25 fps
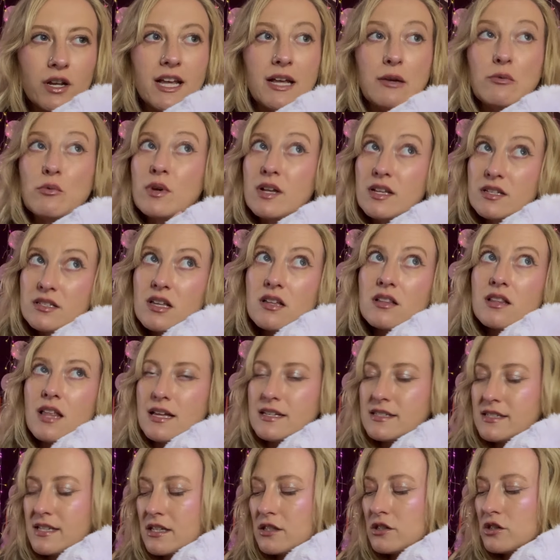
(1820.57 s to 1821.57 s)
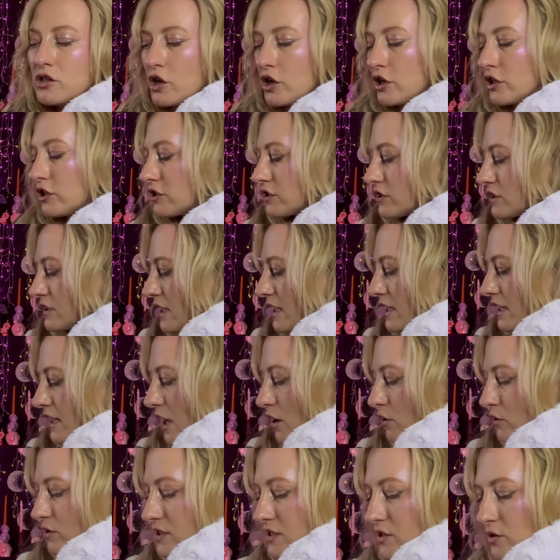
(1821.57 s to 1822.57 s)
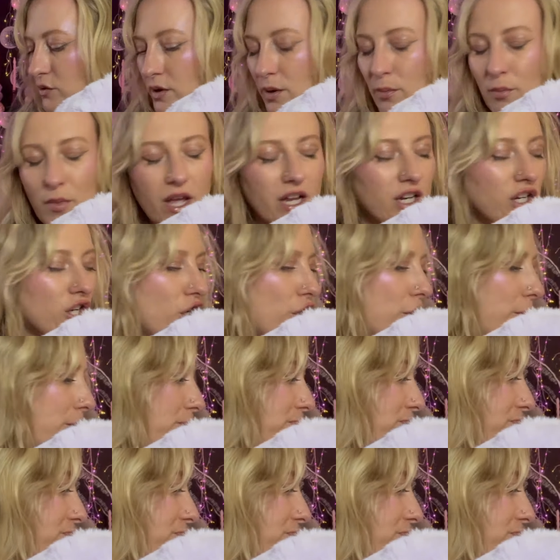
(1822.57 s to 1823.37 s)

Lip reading: It was a lesson learned, and now it's a reminder.